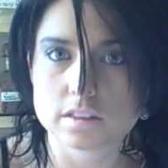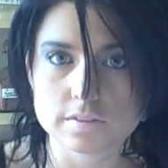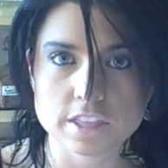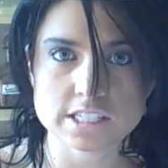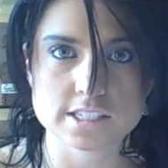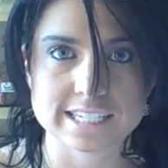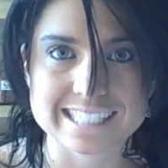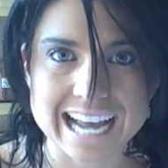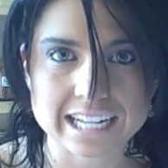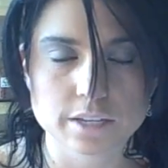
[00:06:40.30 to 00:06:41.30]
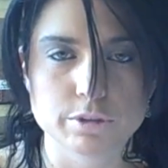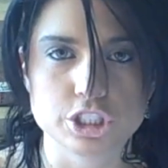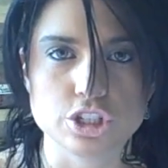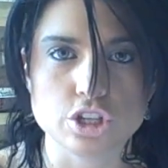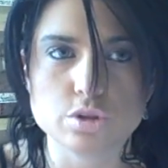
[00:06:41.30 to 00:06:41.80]
this is exactly what
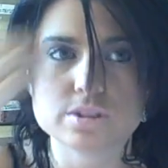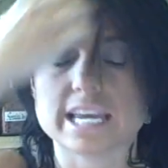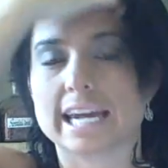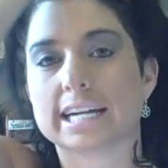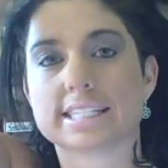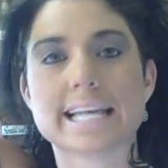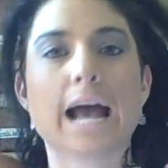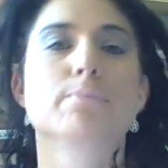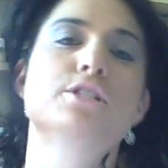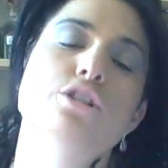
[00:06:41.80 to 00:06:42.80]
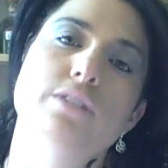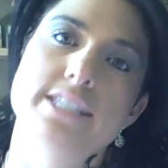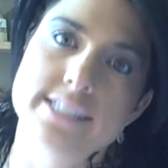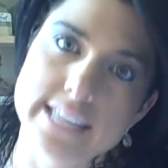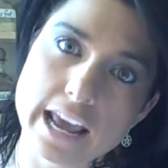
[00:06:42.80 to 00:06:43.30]
you use and it is absolutely
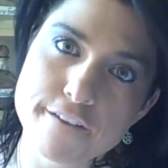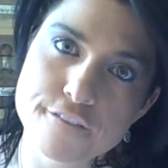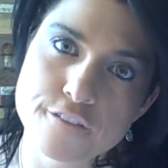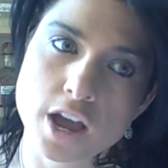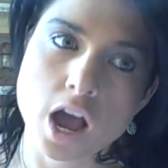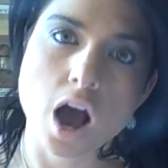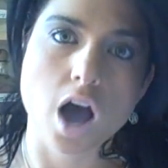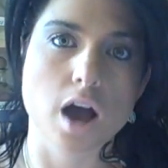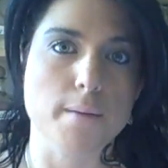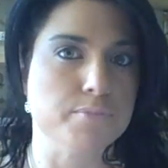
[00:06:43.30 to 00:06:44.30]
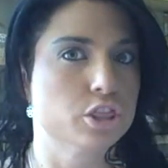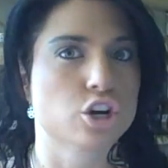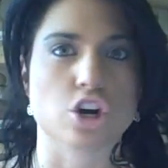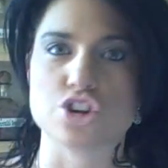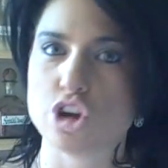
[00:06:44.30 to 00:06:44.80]
safe um,
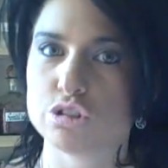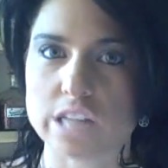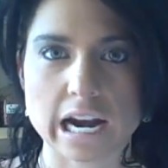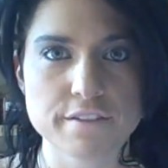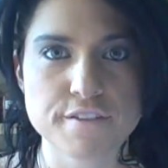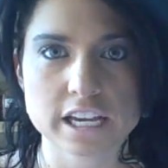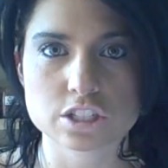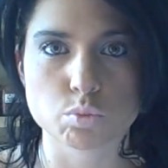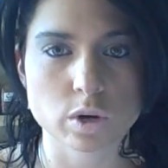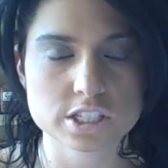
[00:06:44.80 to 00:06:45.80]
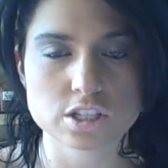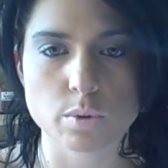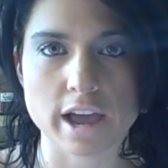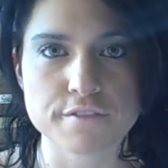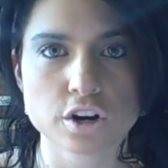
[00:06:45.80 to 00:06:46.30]
there are no side effects
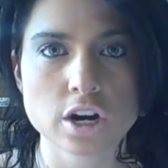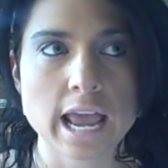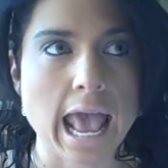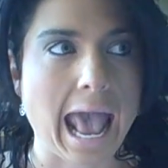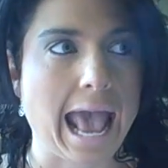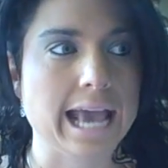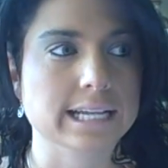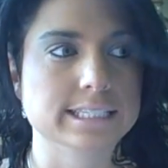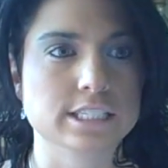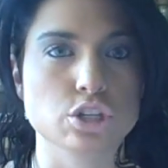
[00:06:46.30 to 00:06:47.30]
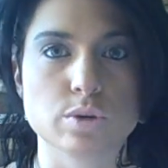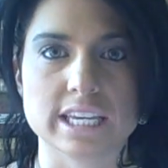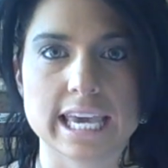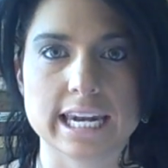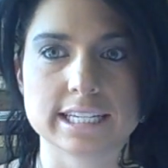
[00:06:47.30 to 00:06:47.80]
whatsoever, and you can
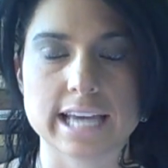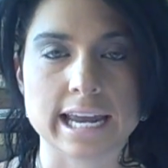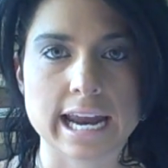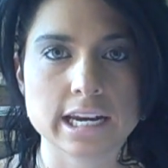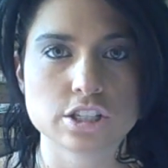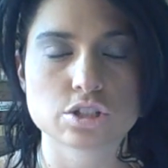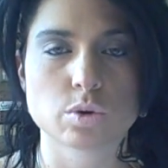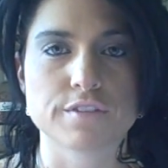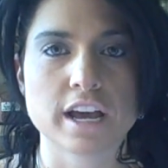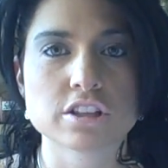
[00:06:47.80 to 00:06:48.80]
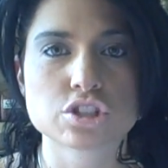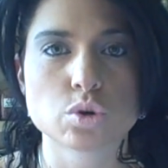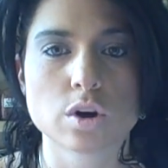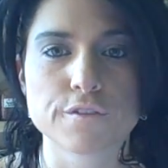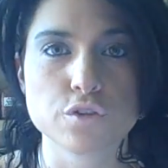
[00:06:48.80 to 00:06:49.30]
get it at any sort of health
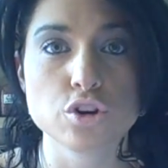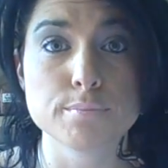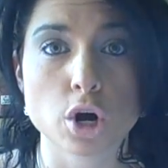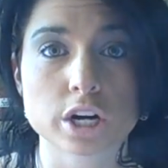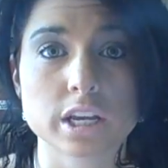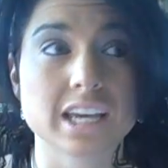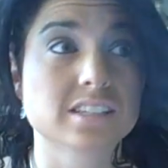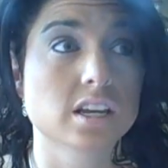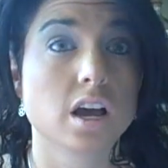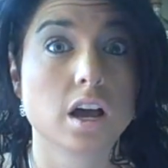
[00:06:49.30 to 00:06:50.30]
store, food market.